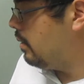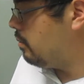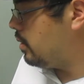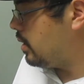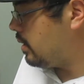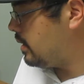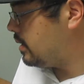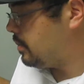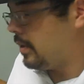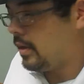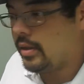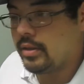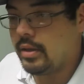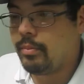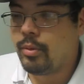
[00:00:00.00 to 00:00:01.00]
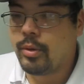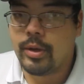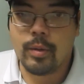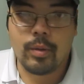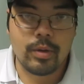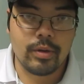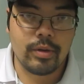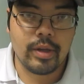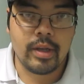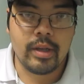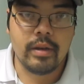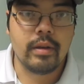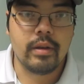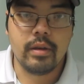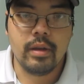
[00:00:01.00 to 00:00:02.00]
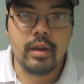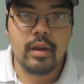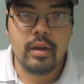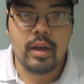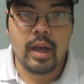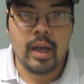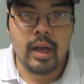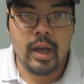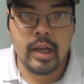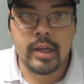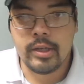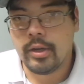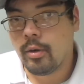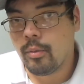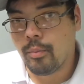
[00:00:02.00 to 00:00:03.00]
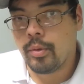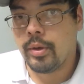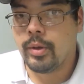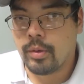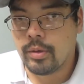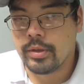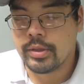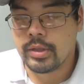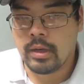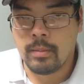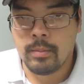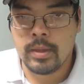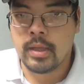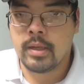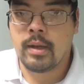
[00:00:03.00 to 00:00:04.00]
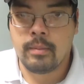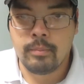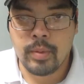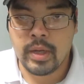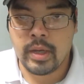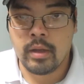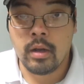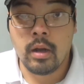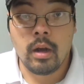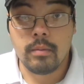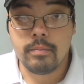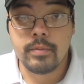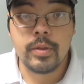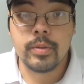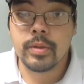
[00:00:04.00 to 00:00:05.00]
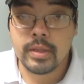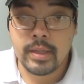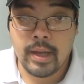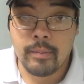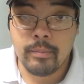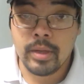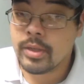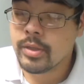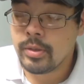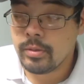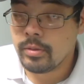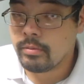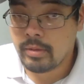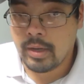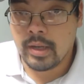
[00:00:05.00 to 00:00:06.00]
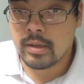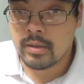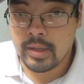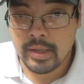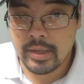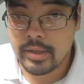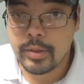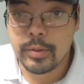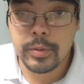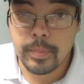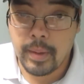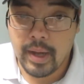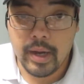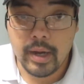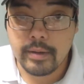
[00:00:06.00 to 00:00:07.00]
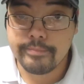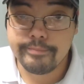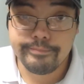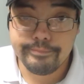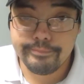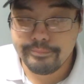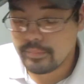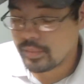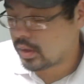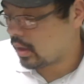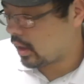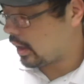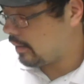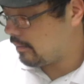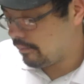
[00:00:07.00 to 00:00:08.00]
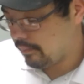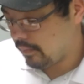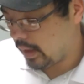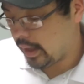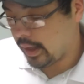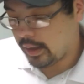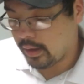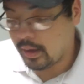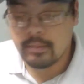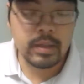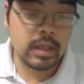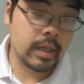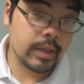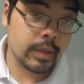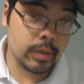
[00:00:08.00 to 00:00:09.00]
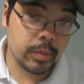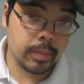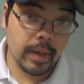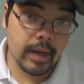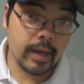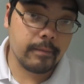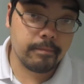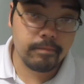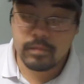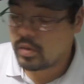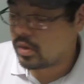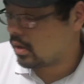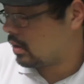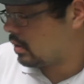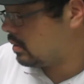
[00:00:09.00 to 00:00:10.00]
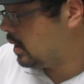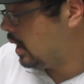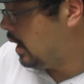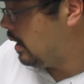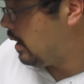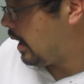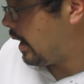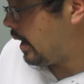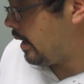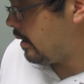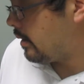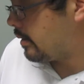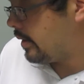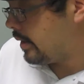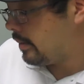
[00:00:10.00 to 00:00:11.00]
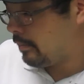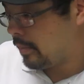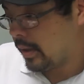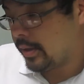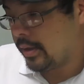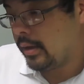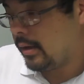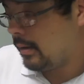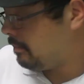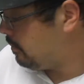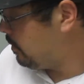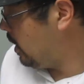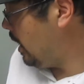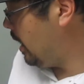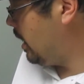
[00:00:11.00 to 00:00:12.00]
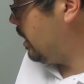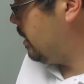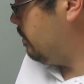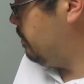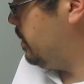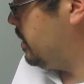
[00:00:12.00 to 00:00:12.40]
Well, it's because I pre-ordered it, and you don't pre-order something and then not pick it up. Doing that makes you kind of like a douchebag. Sorry, and I'm not a douchebag. So I honored it, picked it up, and